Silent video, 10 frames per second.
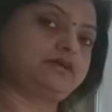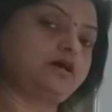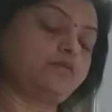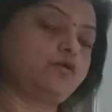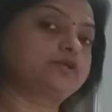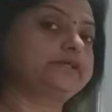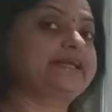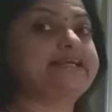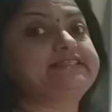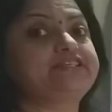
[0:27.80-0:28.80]
about the
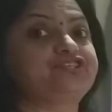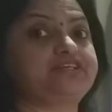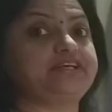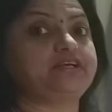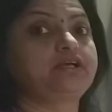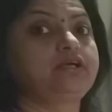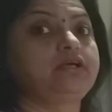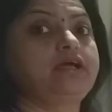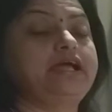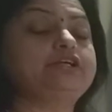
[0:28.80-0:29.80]
gaseous state
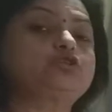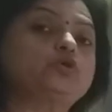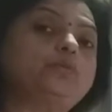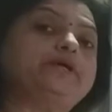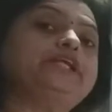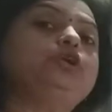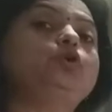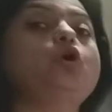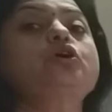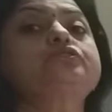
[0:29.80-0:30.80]
and so many
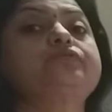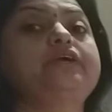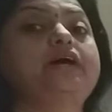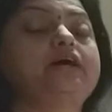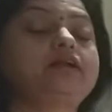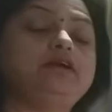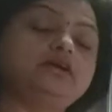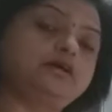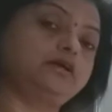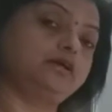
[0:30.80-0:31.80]
laws we are
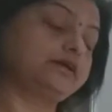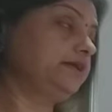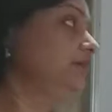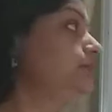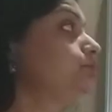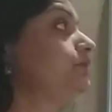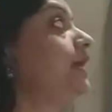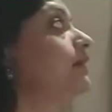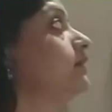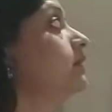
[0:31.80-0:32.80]
learn again into
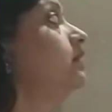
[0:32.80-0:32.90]
that.